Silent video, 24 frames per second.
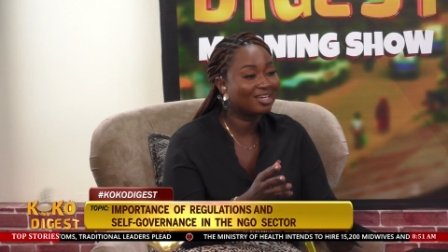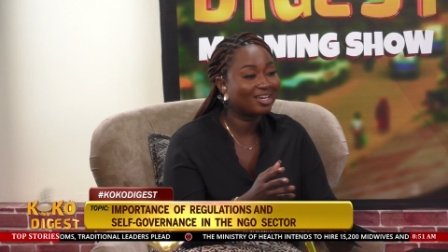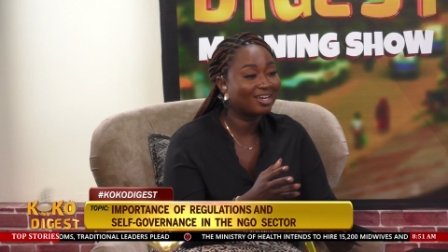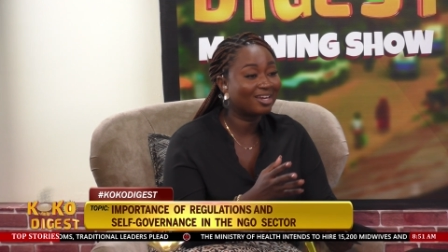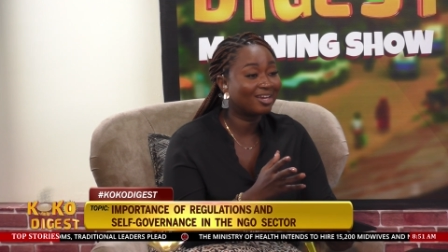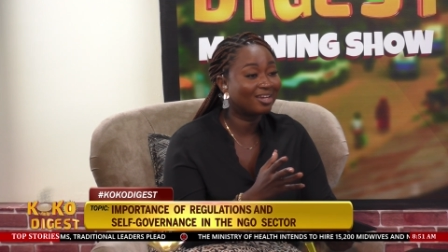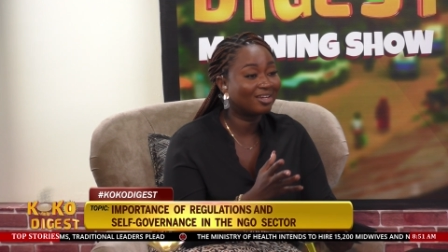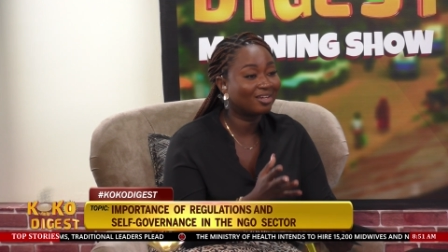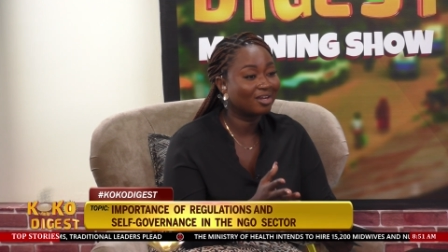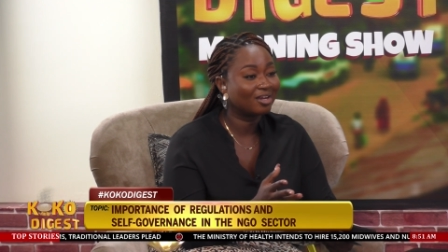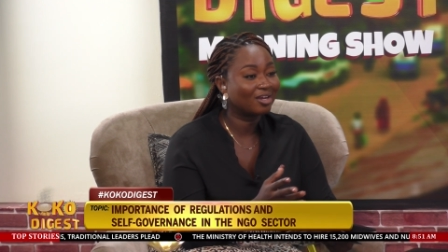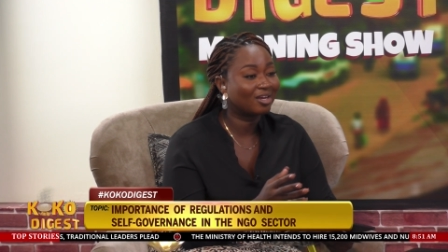
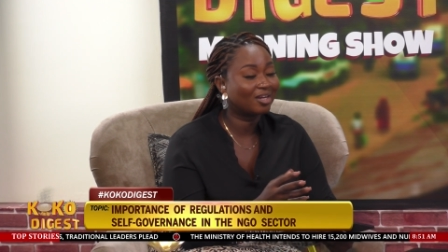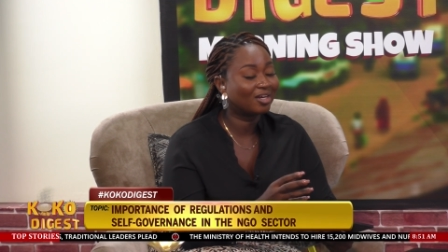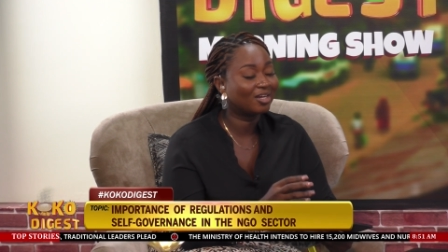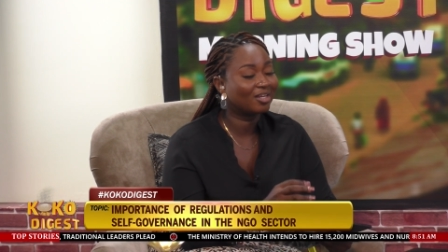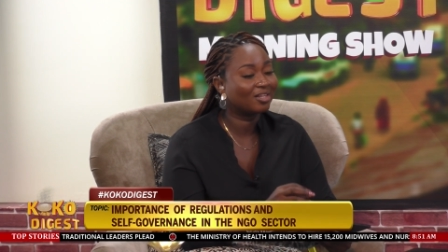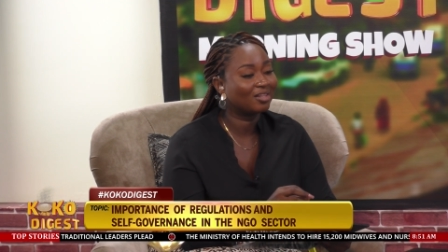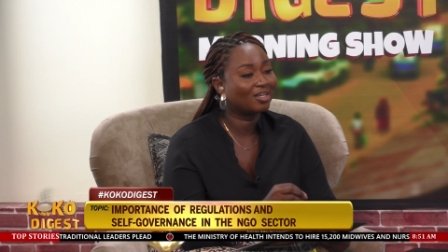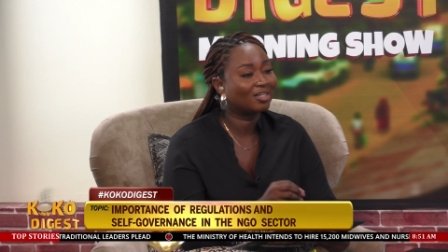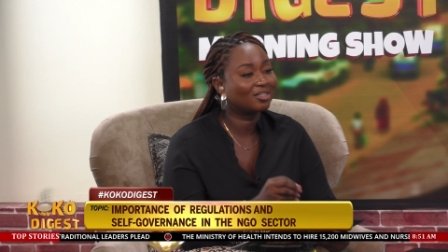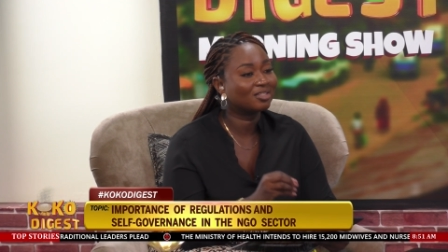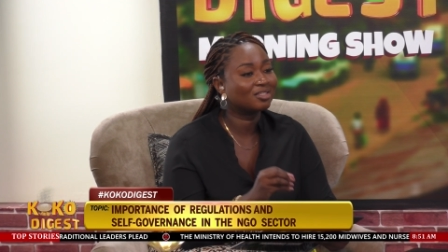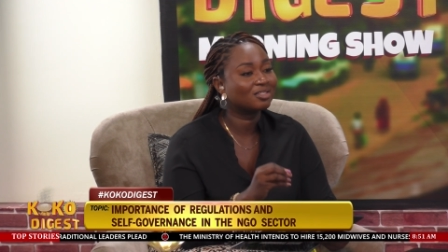here in
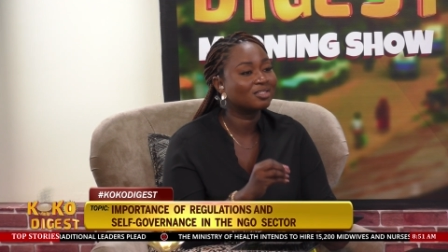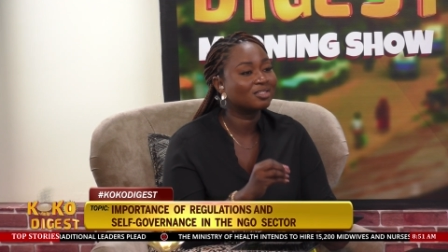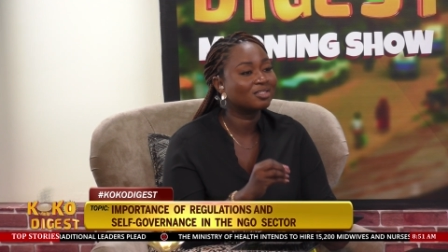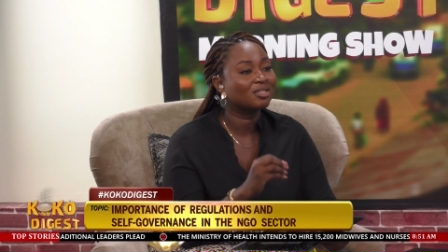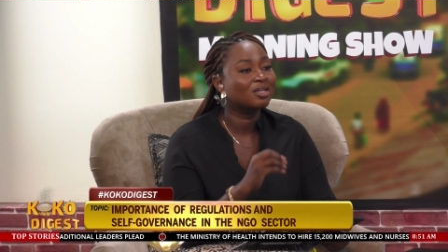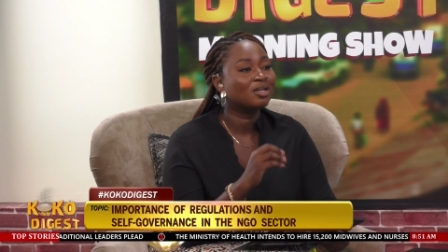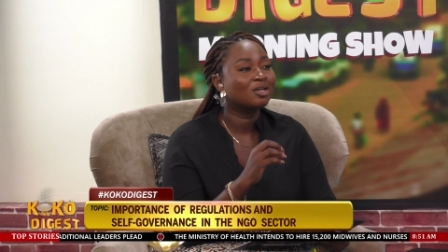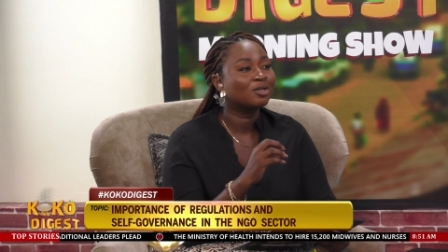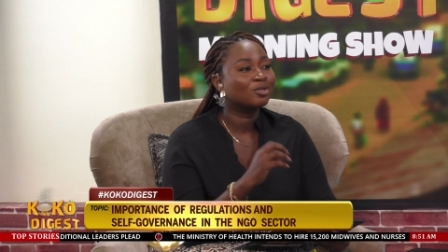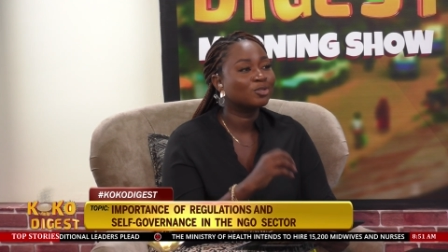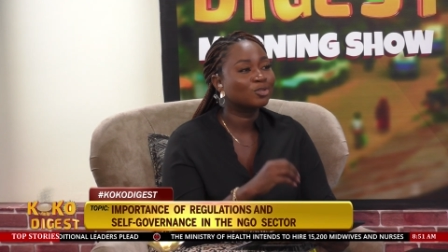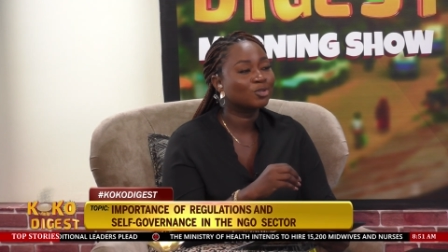Ghana that
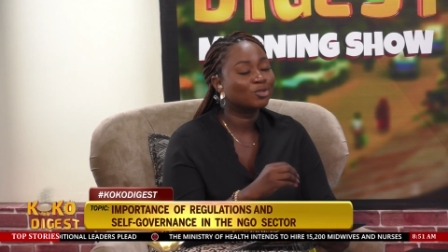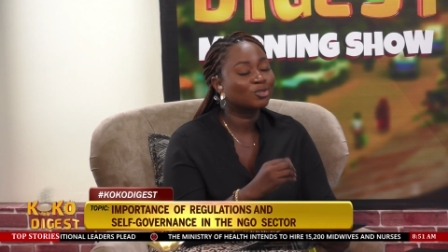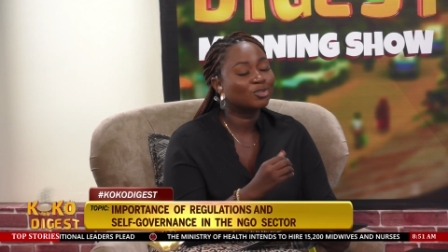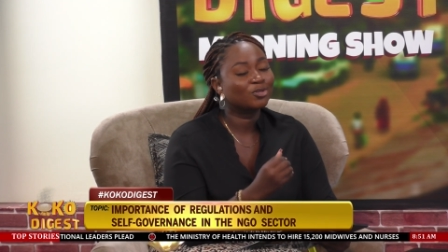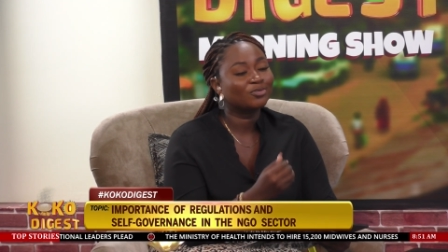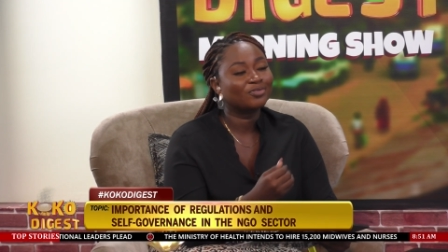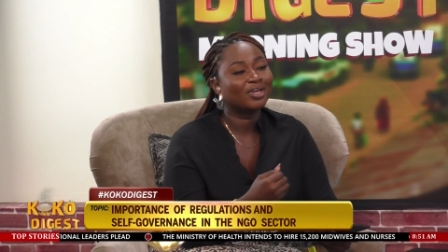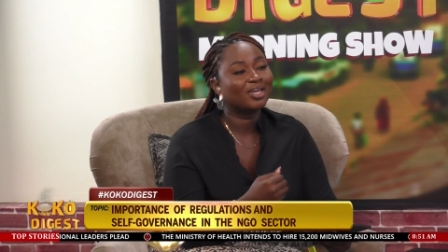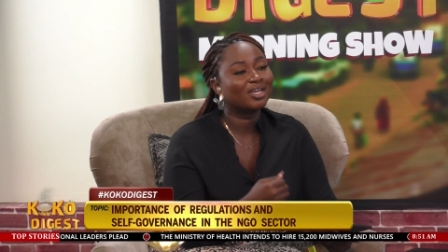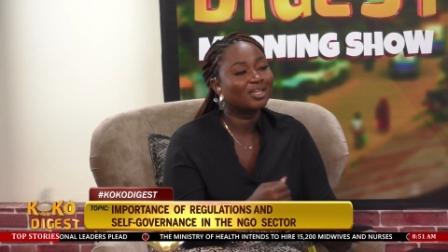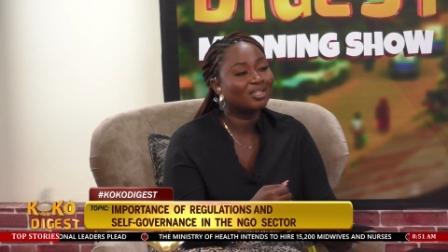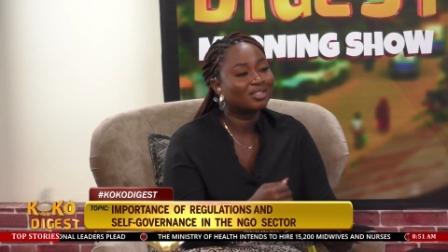sort
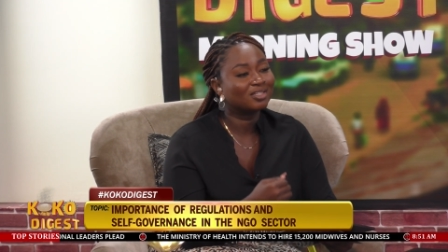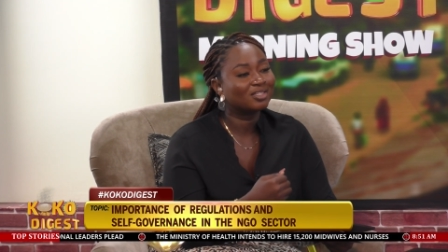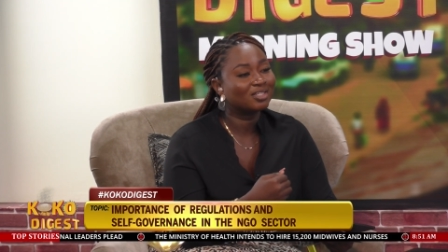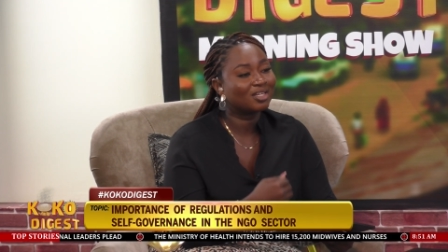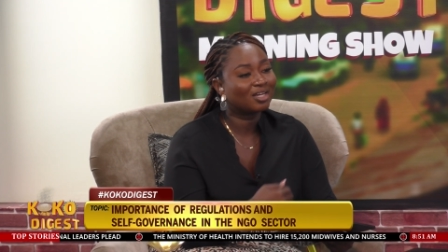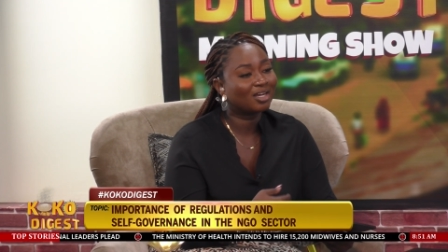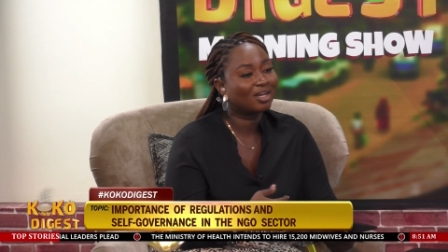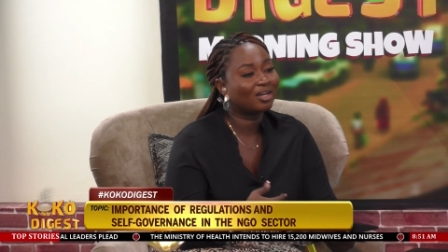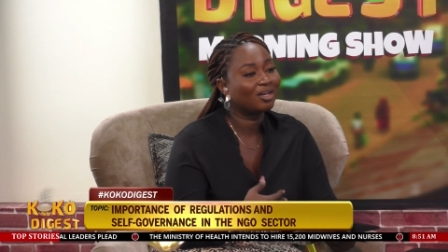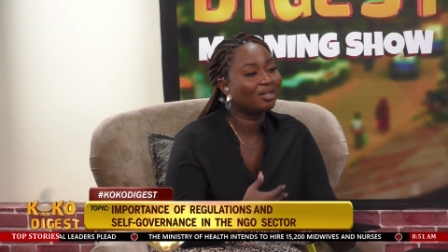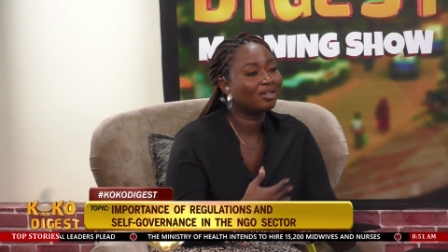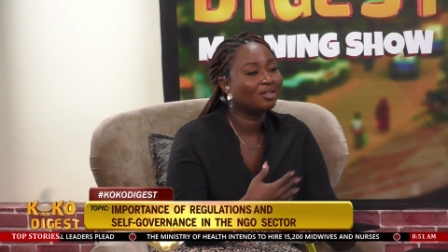of
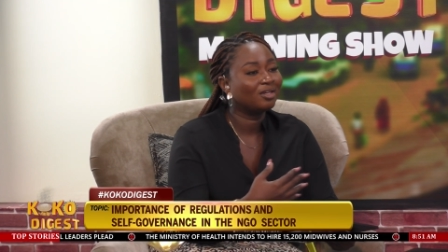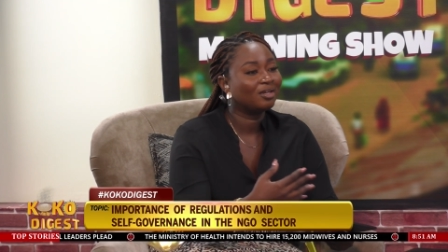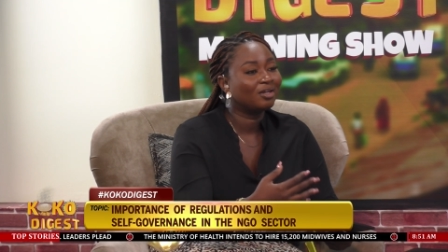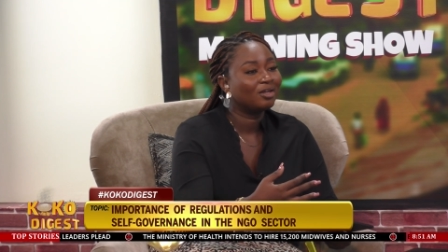hinder,